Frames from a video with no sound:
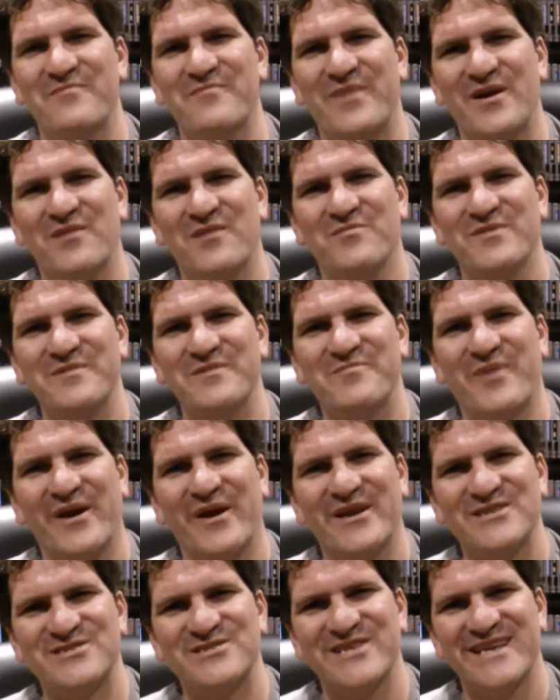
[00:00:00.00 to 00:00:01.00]
unbearably
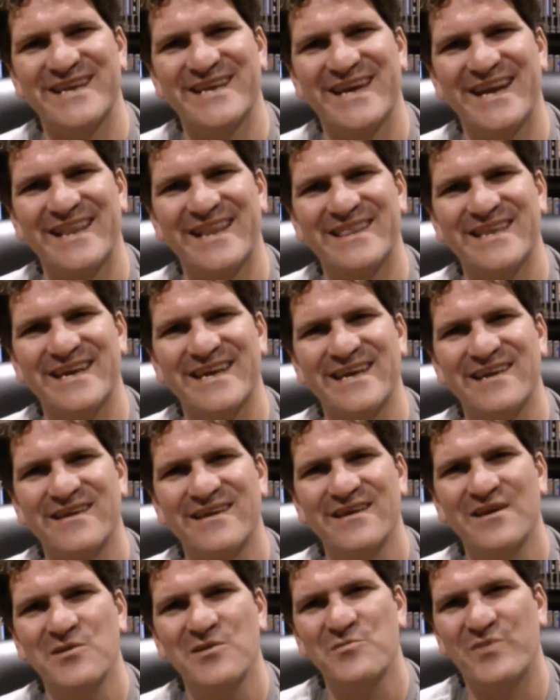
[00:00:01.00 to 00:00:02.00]
punishing kind of thing.
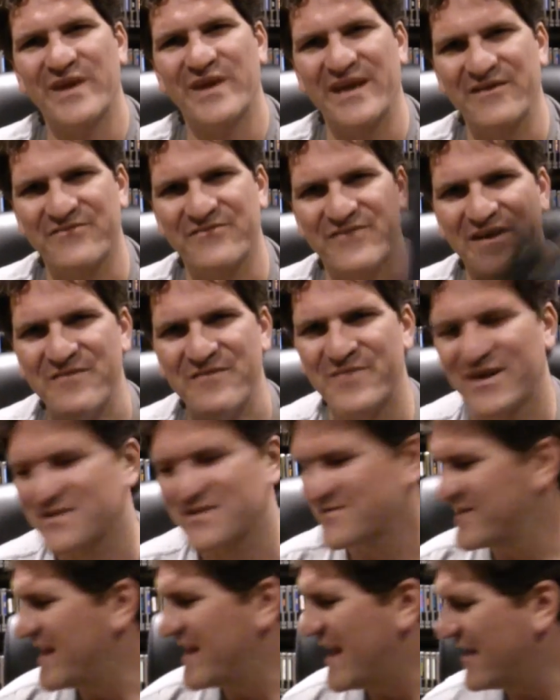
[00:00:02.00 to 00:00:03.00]
But again, five
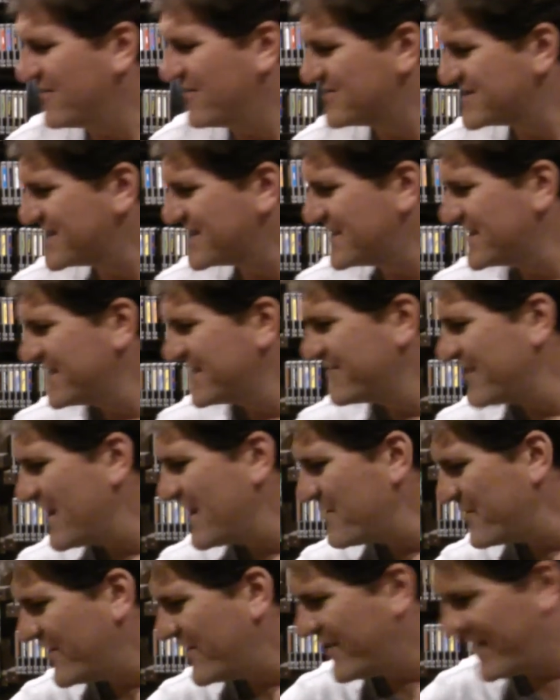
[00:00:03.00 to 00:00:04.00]
bucks for that, I wasn't gonna leave
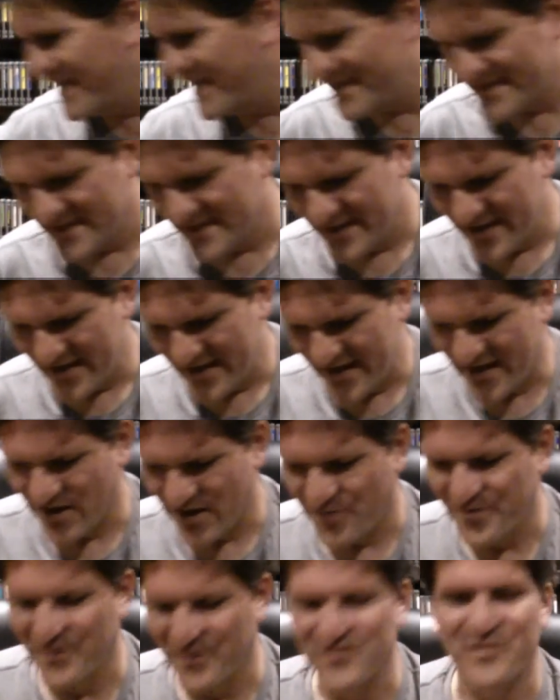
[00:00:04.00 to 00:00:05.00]
that behind. And
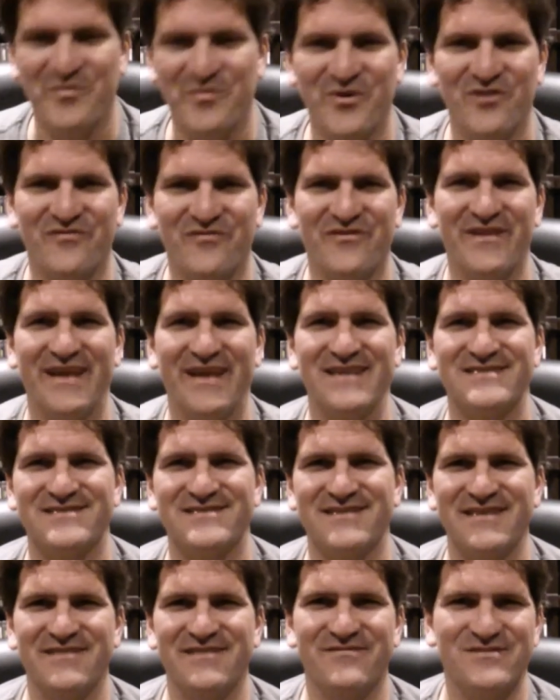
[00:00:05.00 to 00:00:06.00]
I'll be able to pilfer that
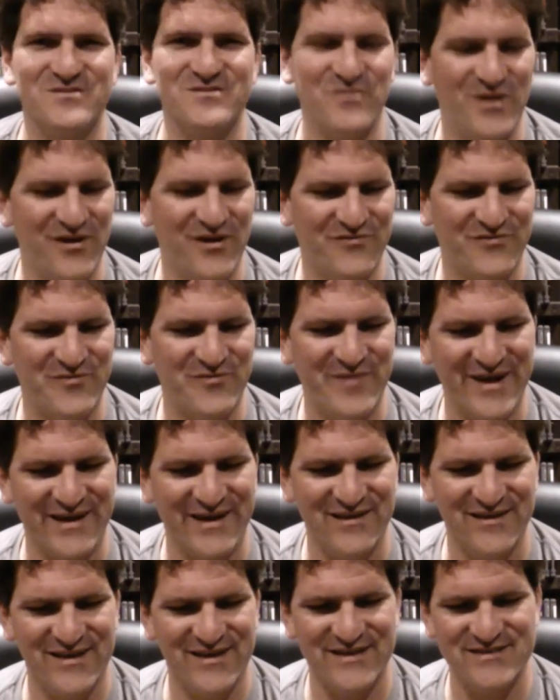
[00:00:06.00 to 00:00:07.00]
sleeve as well for my
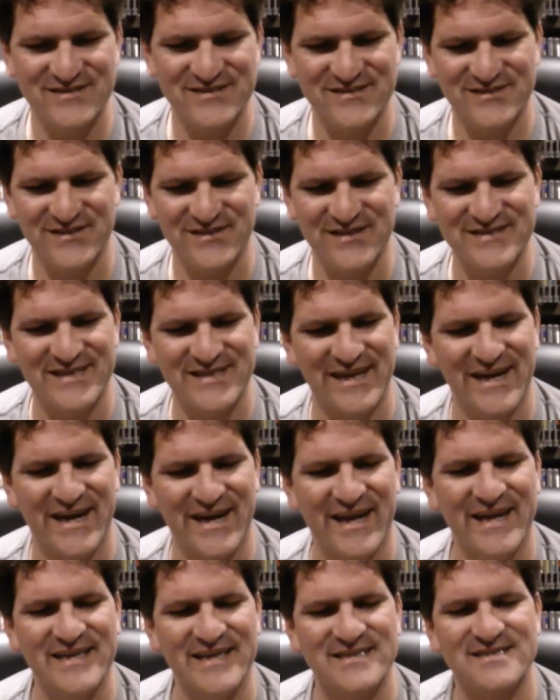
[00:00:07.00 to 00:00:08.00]
collection, so that's kind of
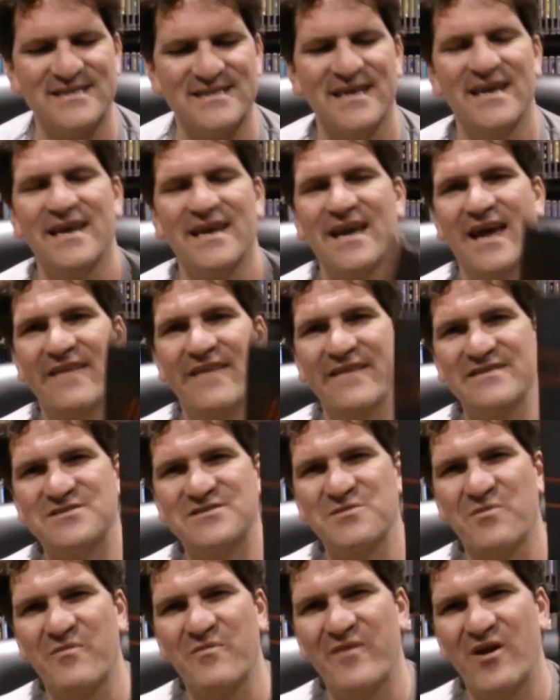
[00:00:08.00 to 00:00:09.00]
nice. And then
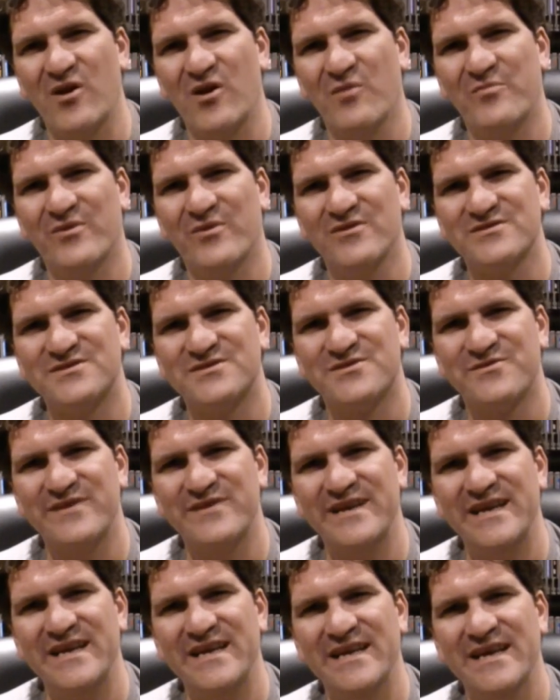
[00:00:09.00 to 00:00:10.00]
Super Mario Bros.
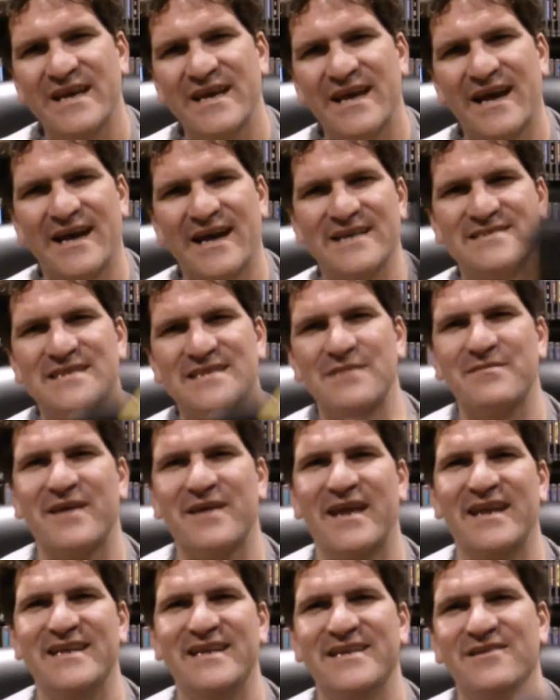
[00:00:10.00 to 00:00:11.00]
3, uh, same
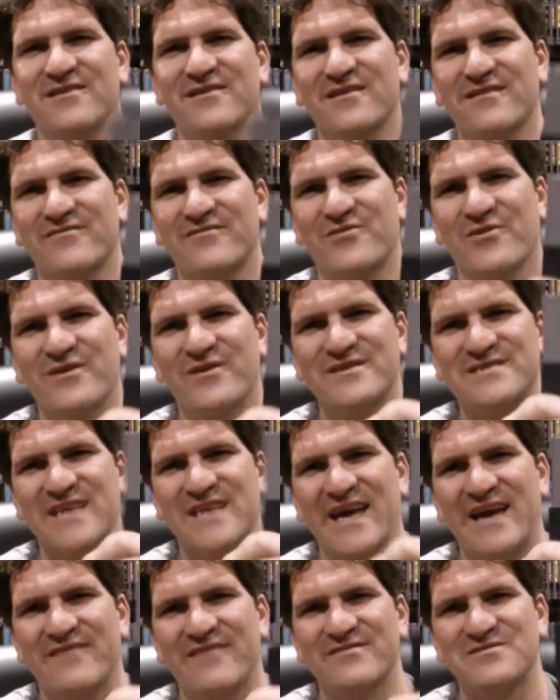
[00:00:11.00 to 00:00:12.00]
kind of deal. Of course,
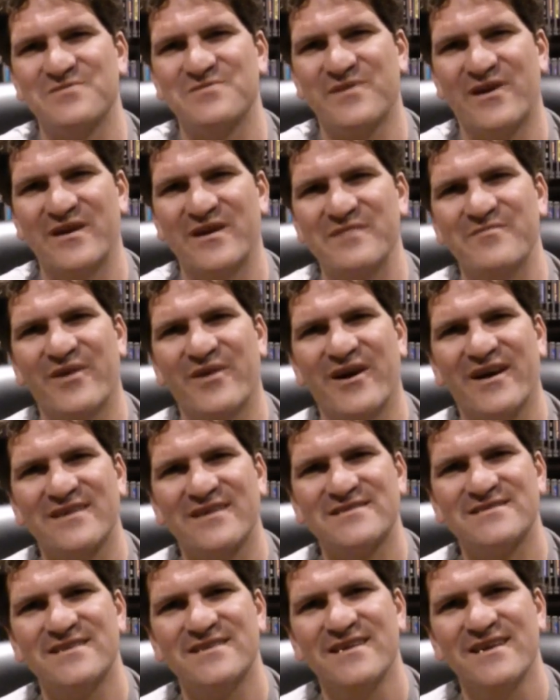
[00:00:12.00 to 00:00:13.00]
I have this one already
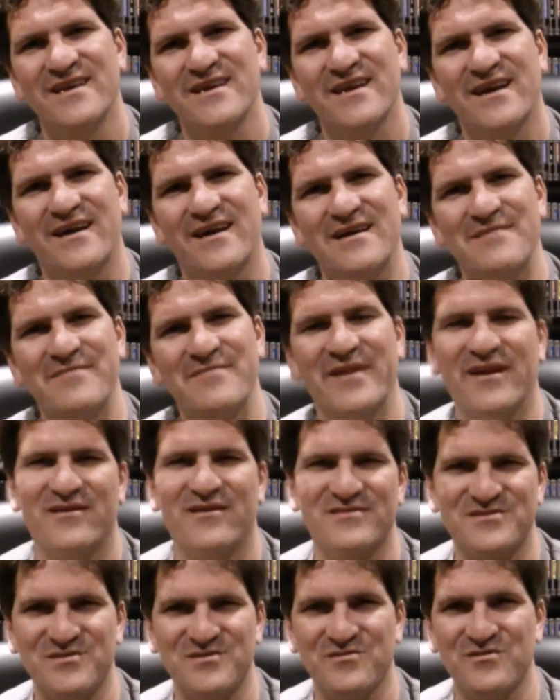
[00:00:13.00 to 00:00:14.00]
boxed um, and
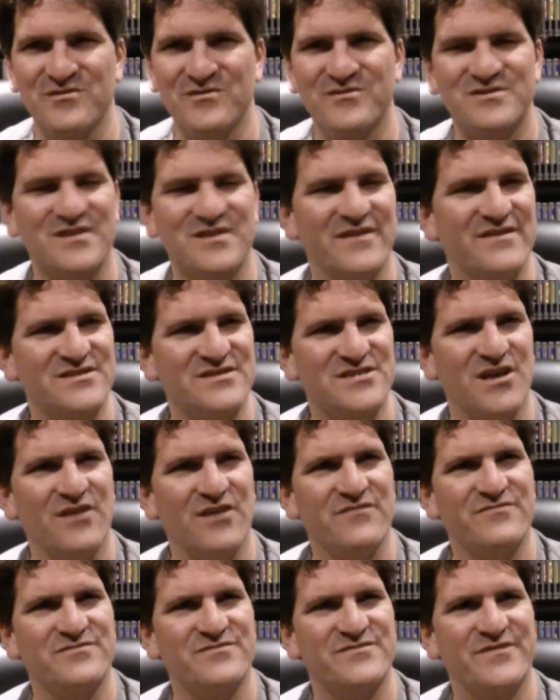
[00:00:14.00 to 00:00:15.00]
also loose on the
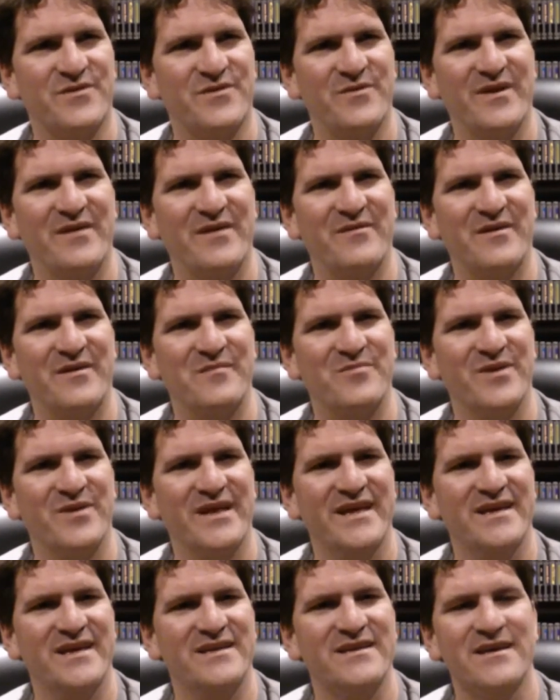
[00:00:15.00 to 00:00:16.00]
shelf for when I want to
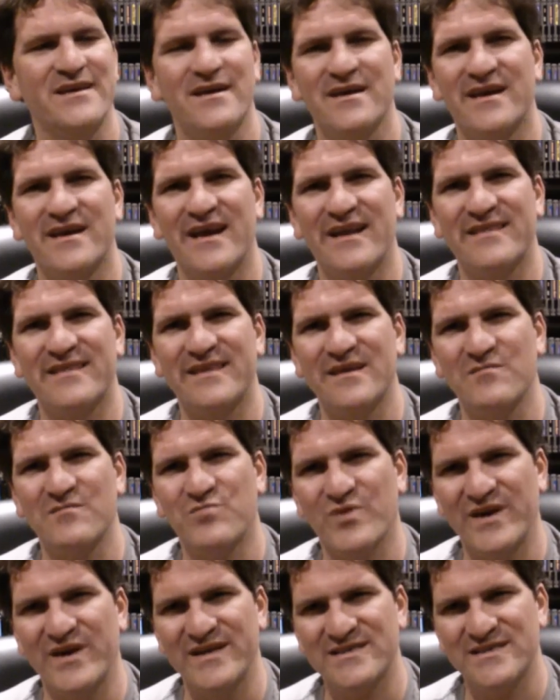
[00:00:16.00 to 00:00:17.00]
play it, kind of thing.
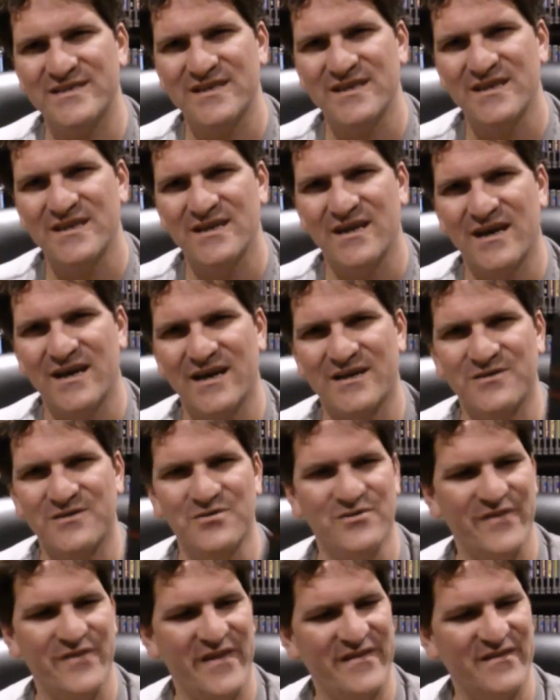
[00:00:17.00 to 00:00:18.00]
But uh,
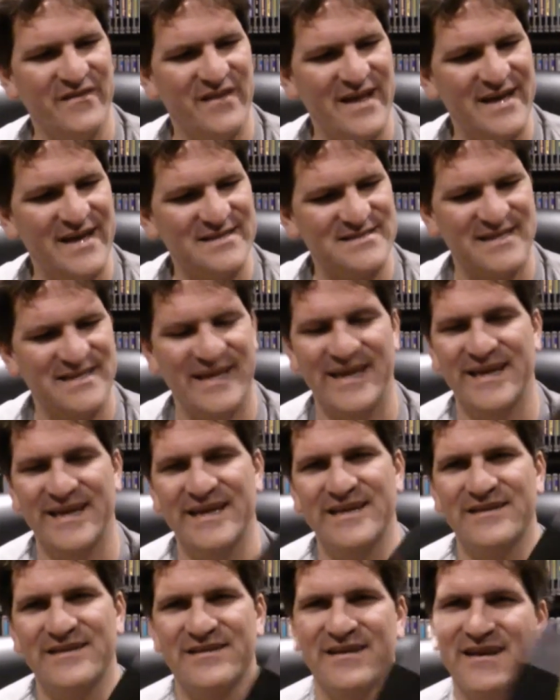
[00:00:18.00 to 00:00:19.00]
cool nonetheless,
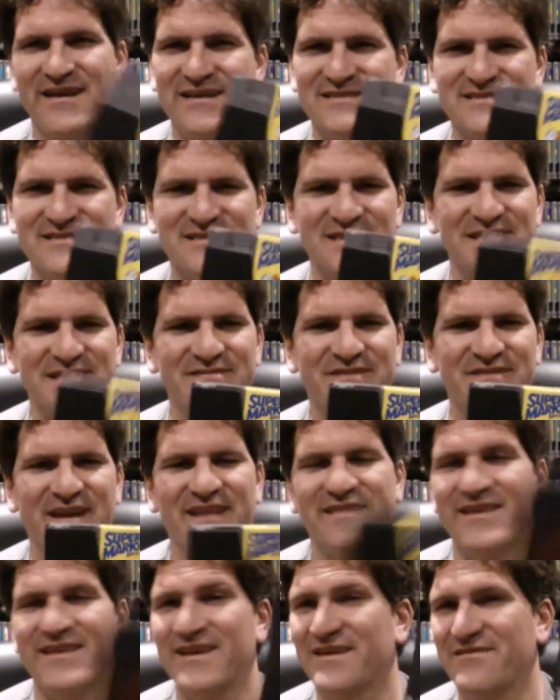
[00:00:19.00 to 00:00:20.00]
and uh, sleeve kind
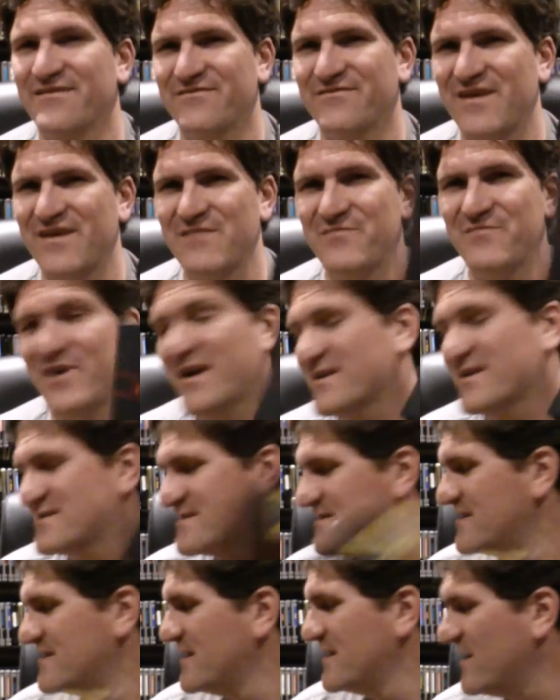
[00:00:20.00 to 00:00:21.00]
of thing, and five
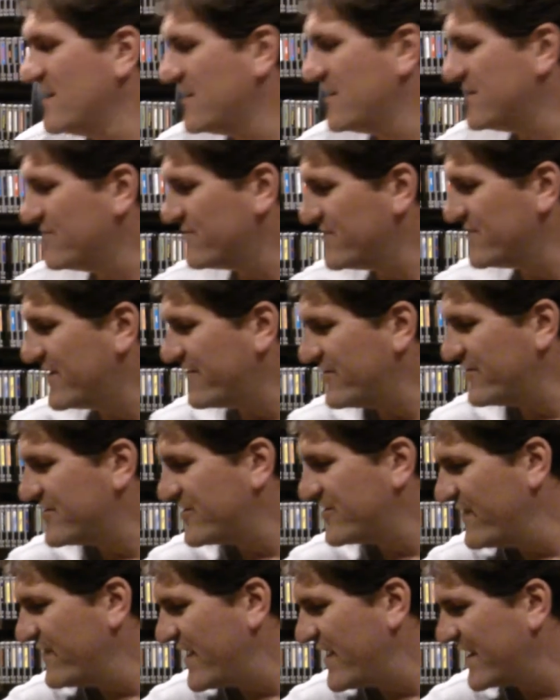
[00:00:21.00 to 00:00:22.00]
bucks. We'll never
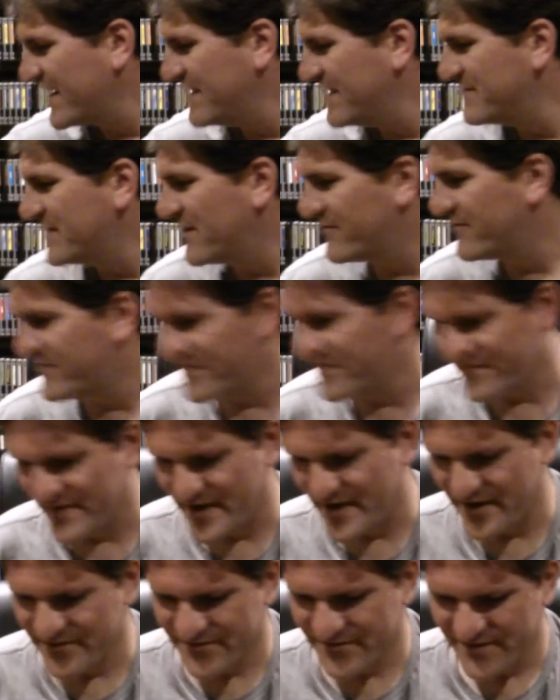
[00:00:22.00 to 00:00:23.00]
turn that game down for
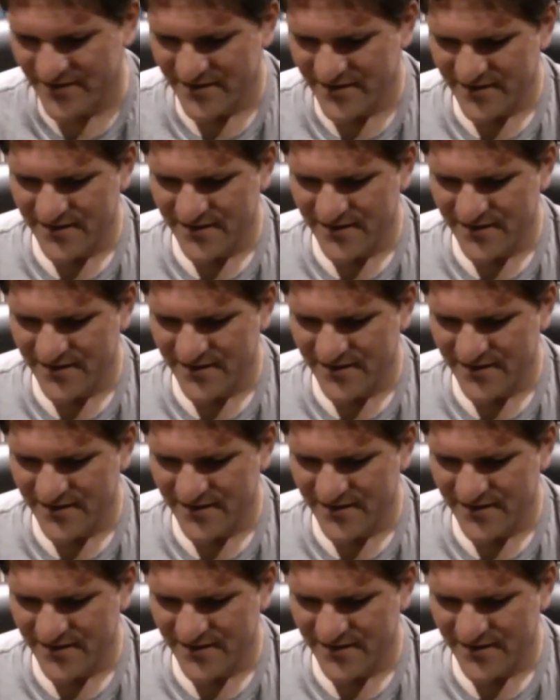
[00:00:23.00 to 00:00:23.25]
five.